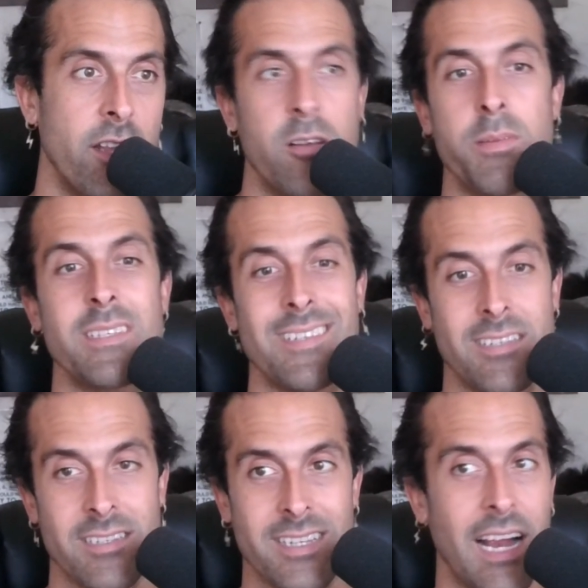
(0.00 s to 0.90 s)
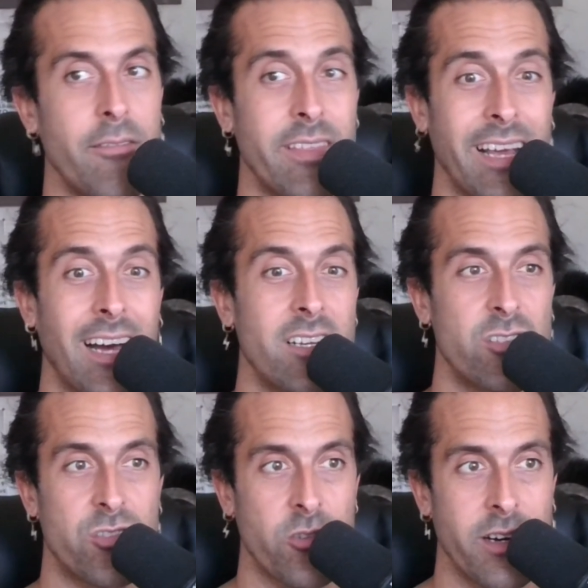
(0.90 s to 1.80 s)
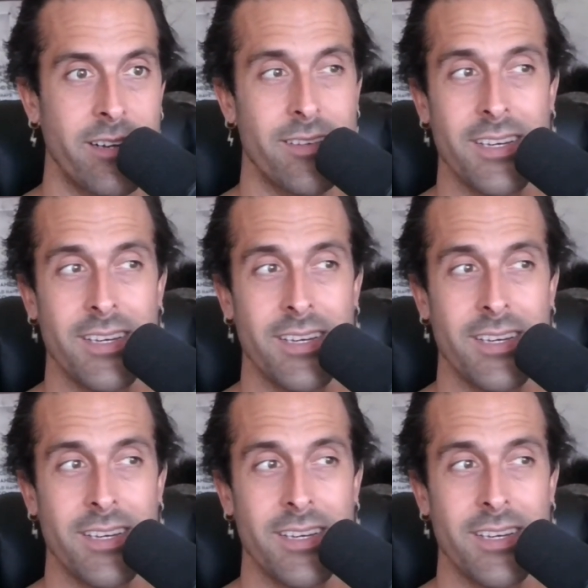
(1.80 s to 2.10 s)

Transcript: their businesses and everything got destroyed.